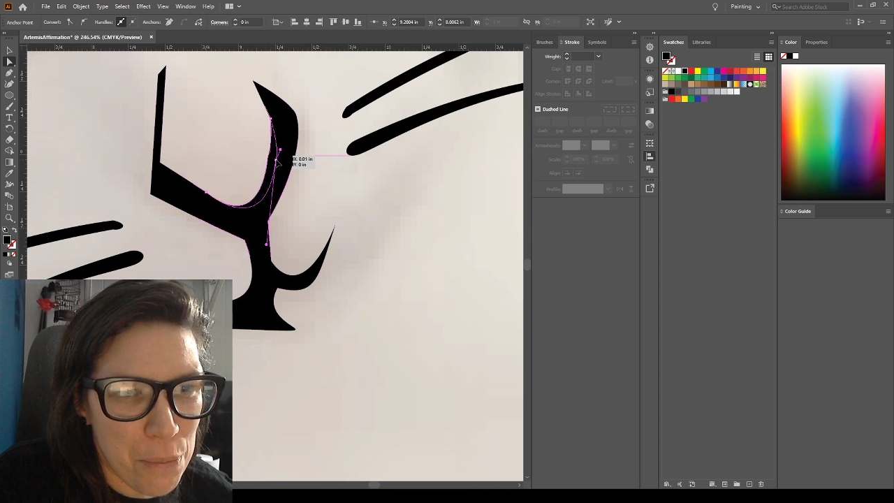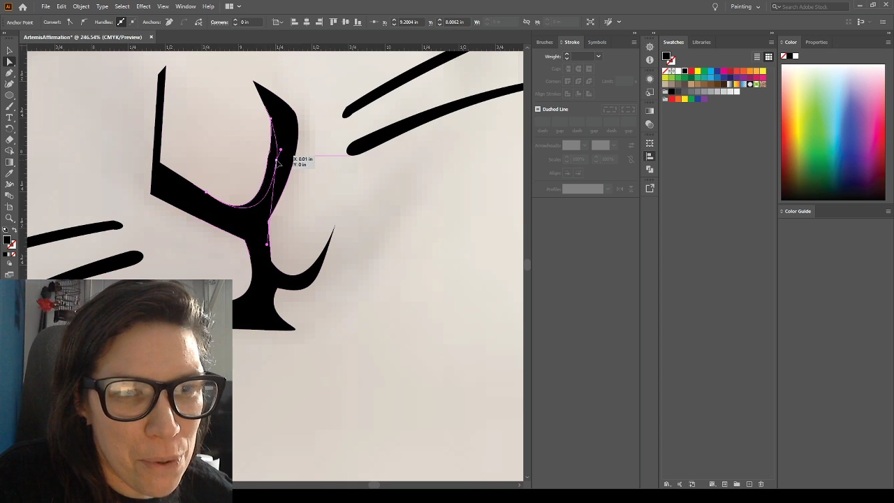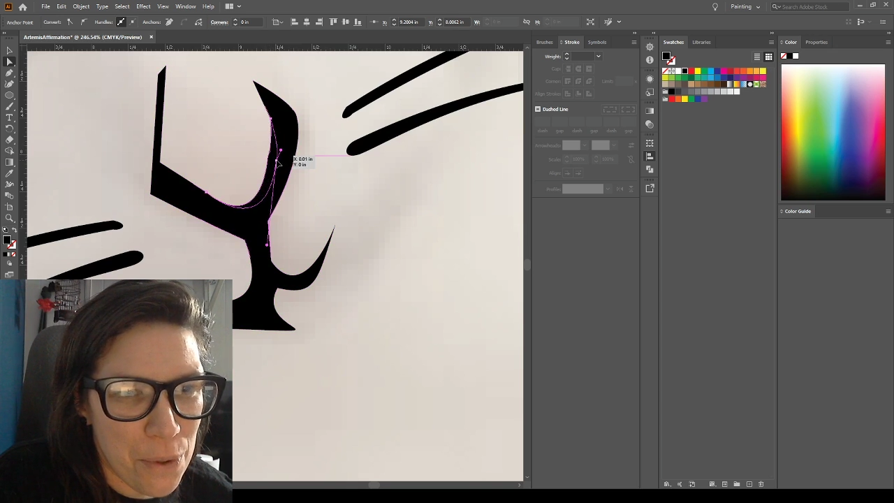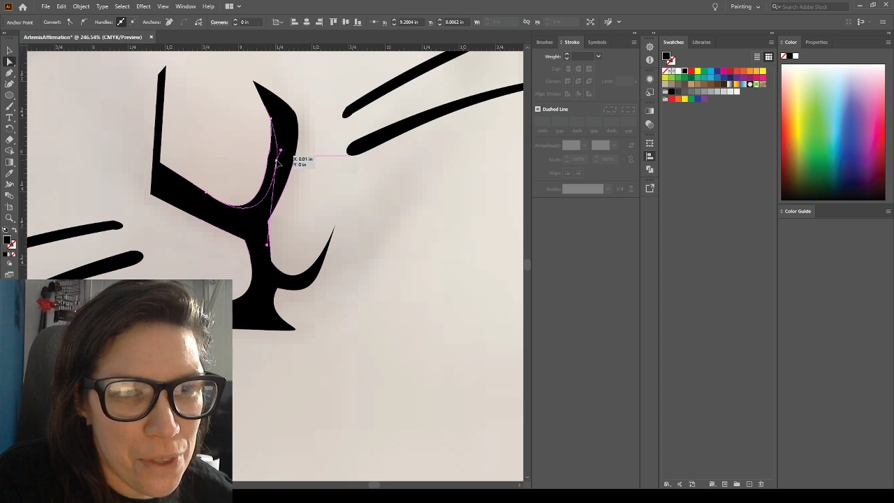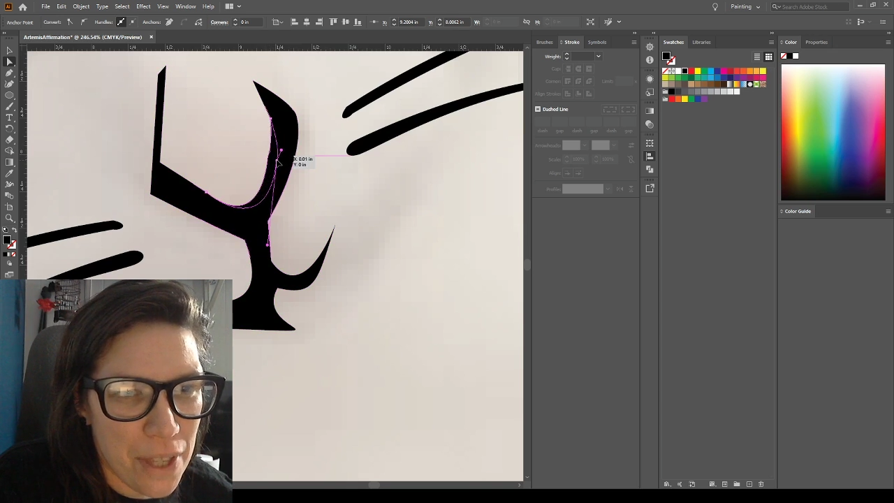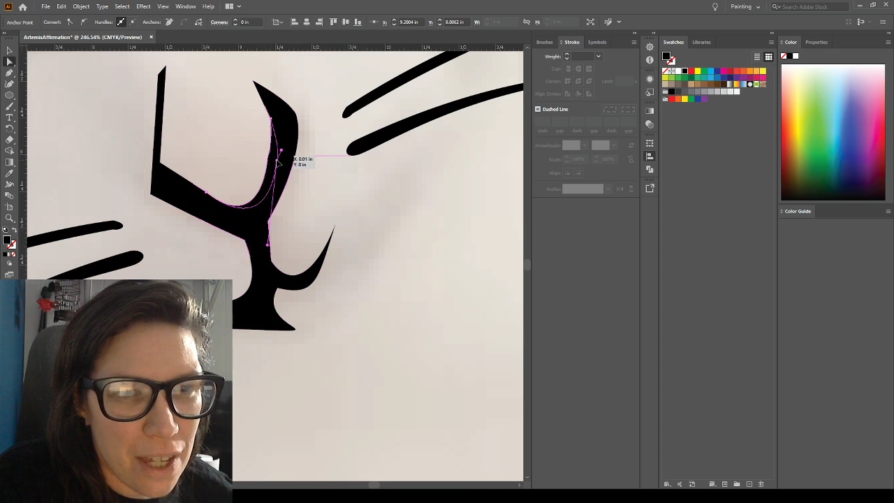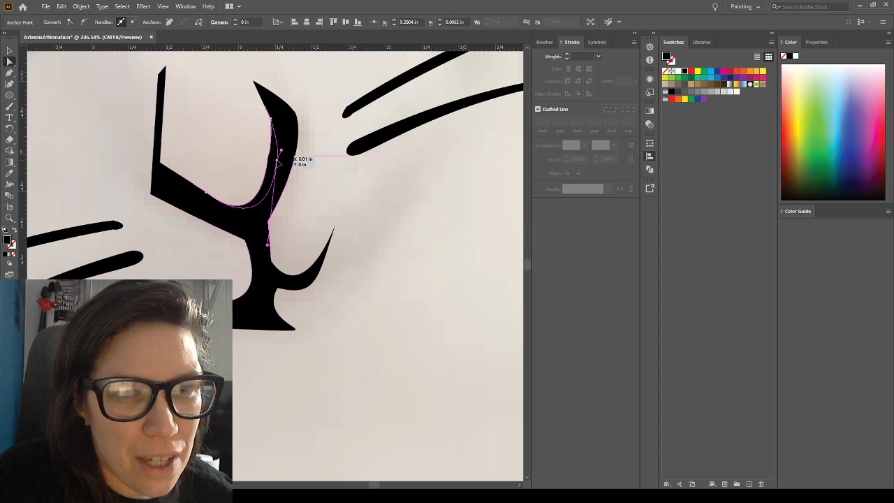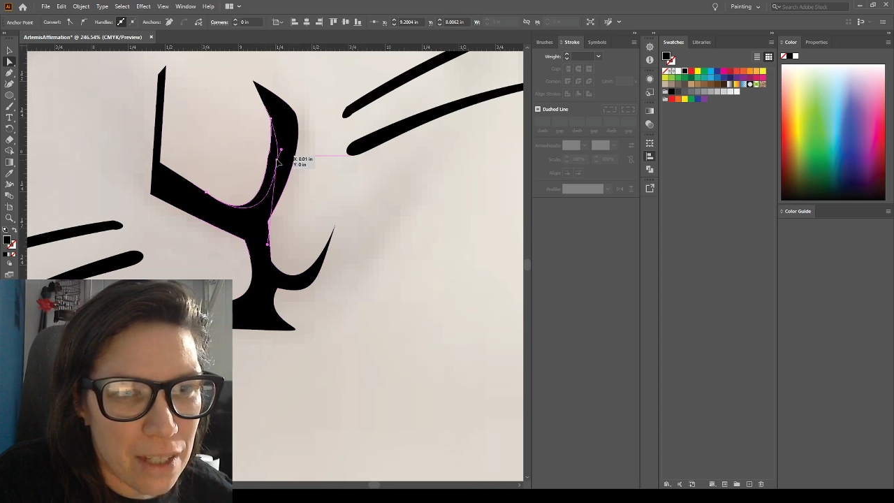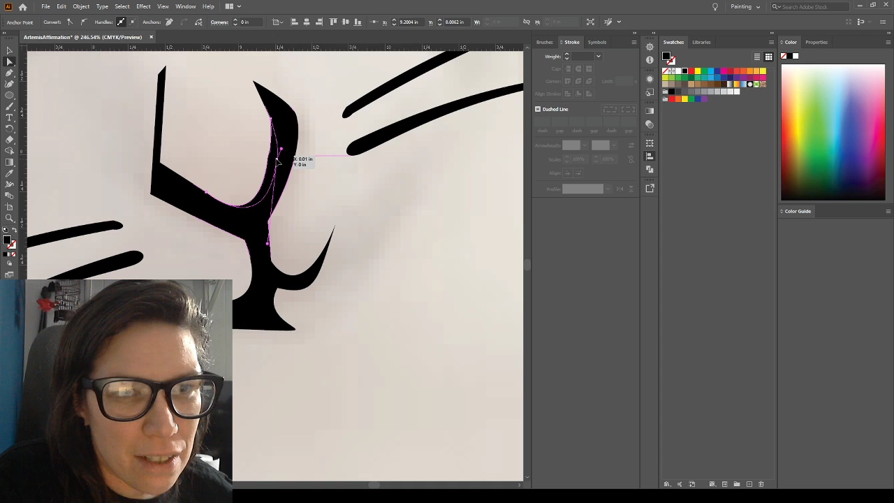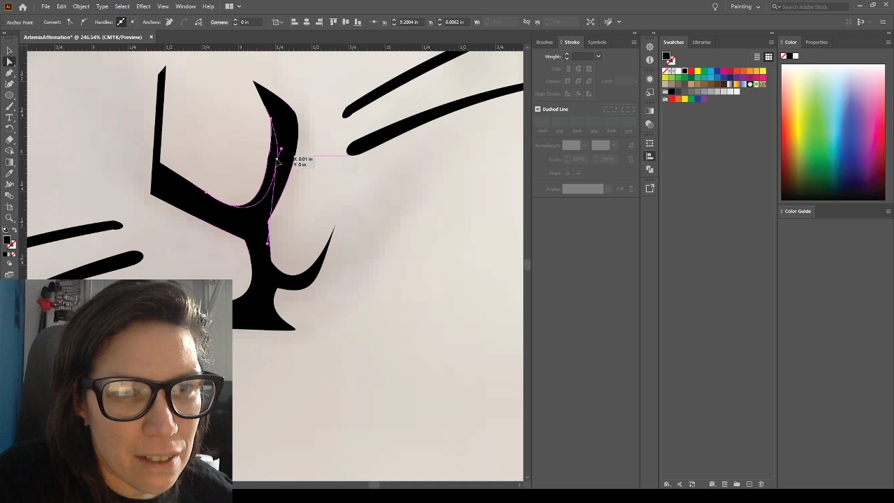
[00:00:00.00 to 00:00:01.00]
pull that